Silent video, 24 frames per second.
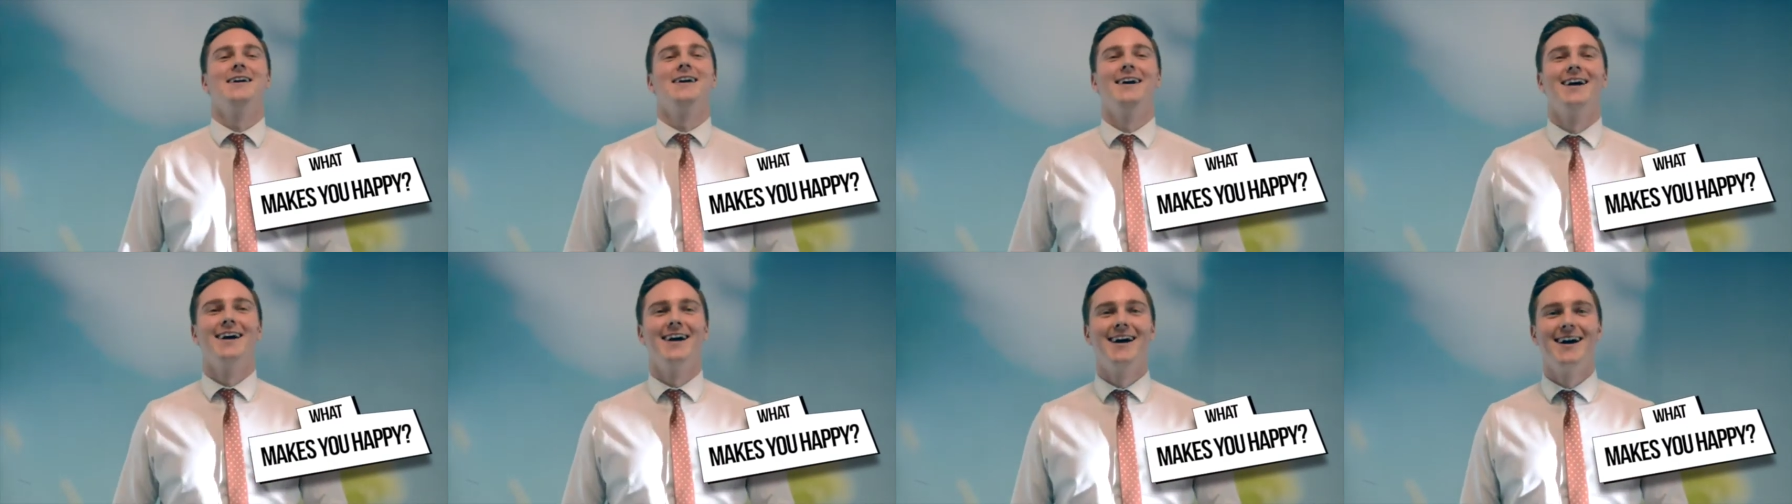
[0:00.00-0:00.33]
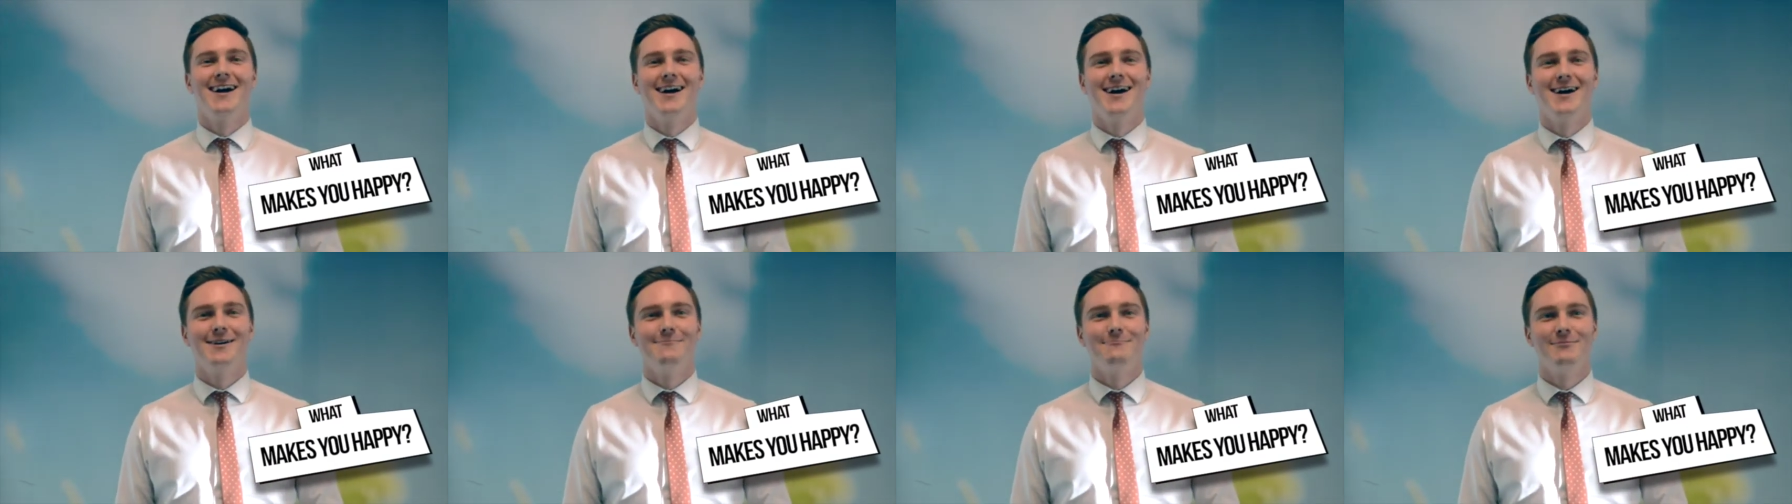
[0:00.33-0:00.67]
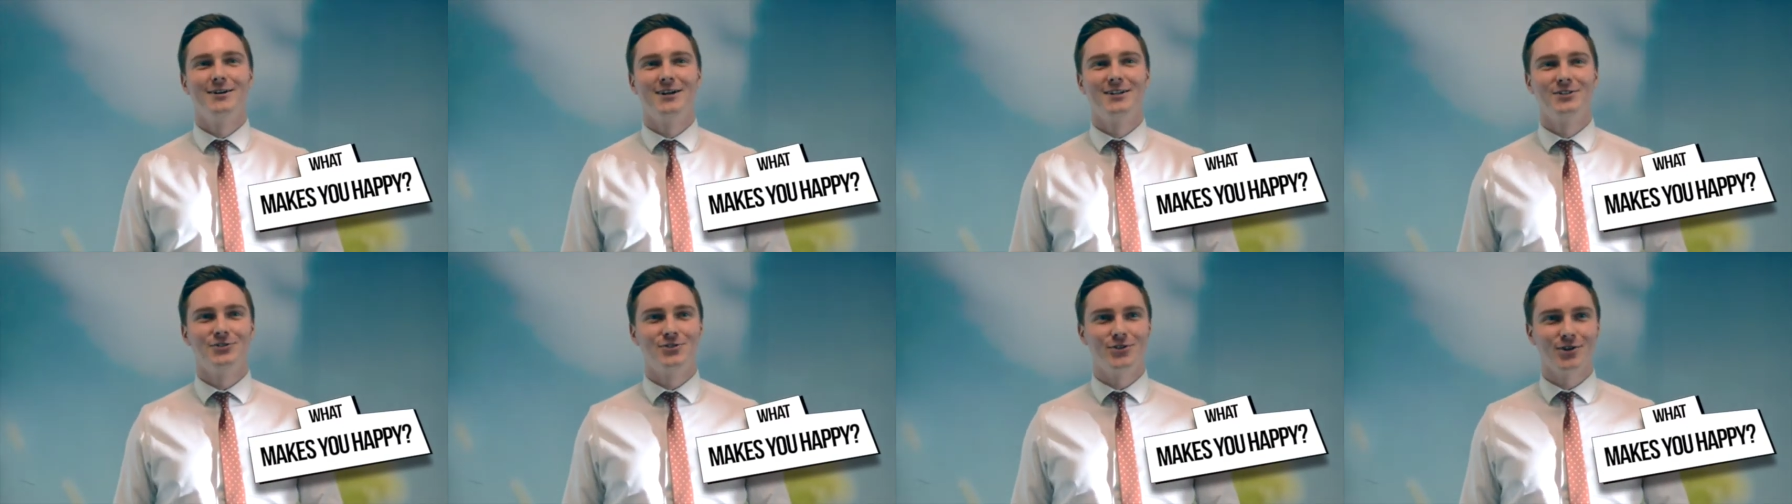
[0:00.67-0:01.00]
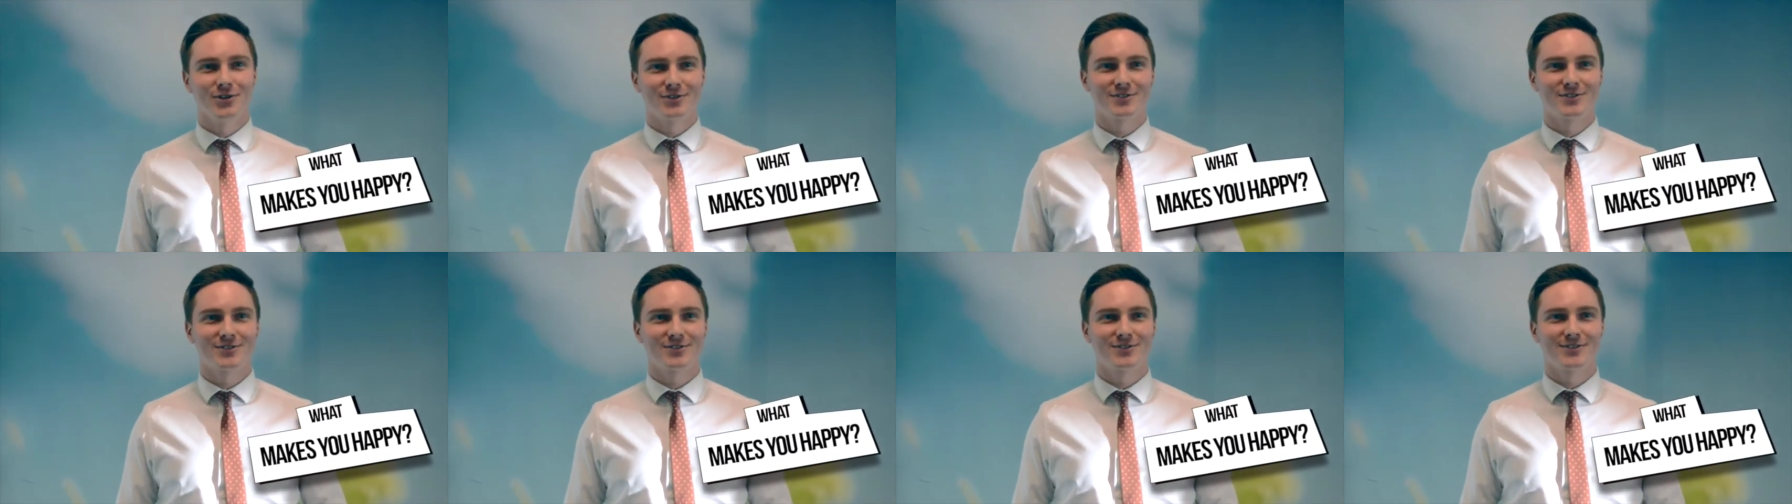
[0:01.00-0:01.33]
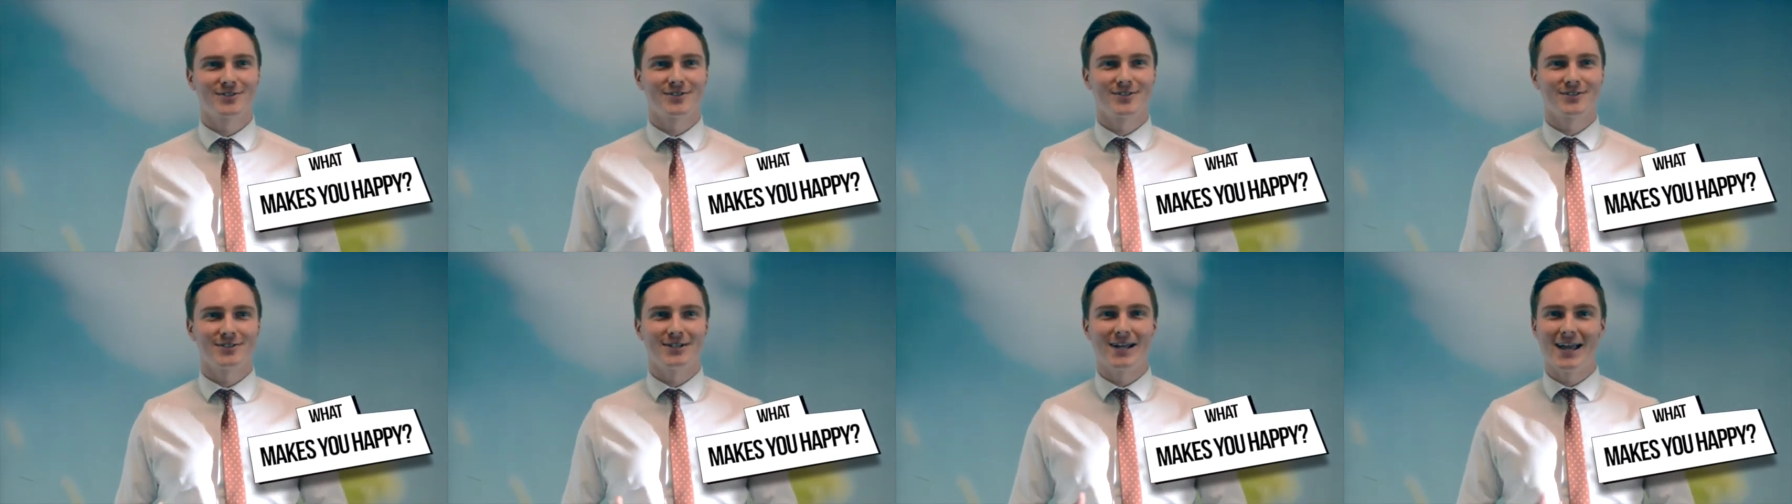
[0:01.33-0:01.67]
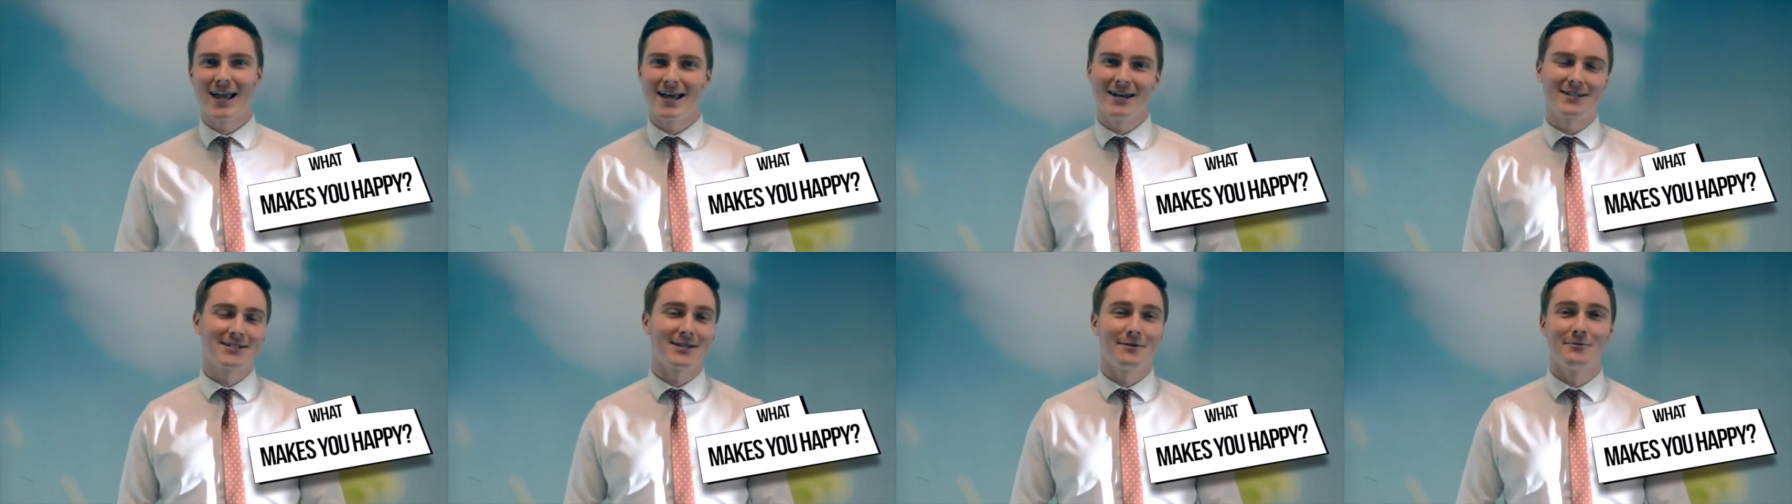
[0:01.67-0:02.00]
um, and just
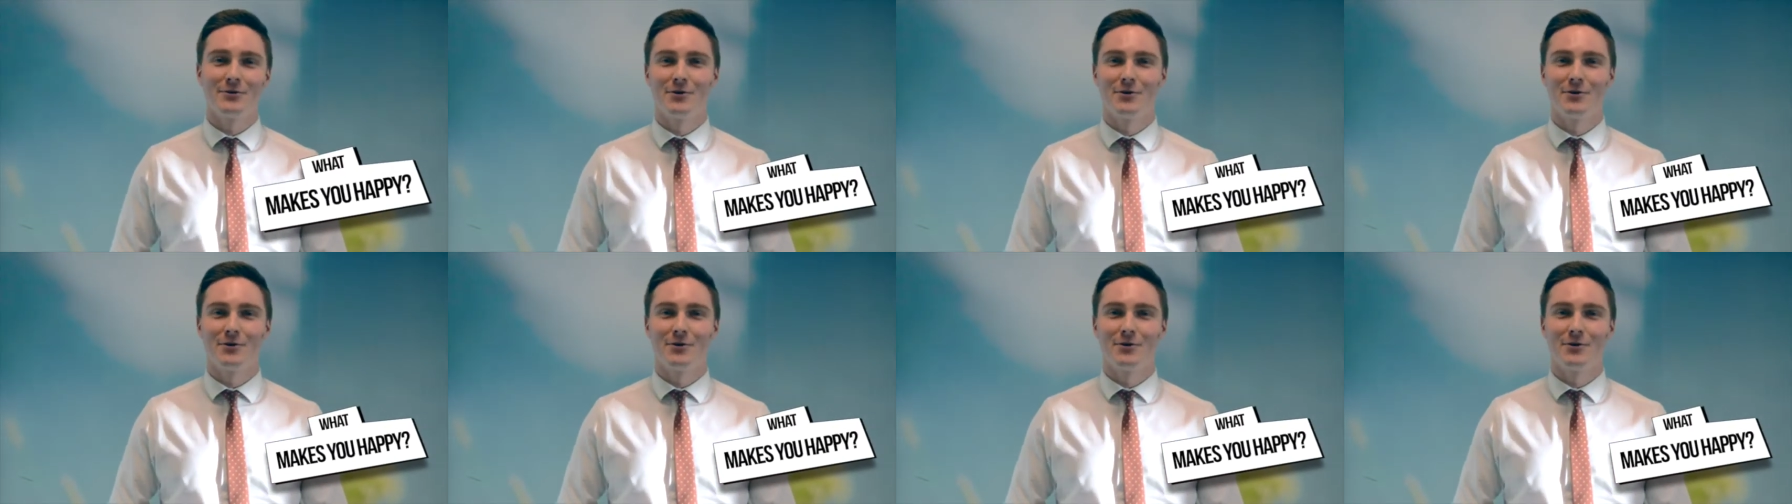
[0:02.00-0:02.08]
anytime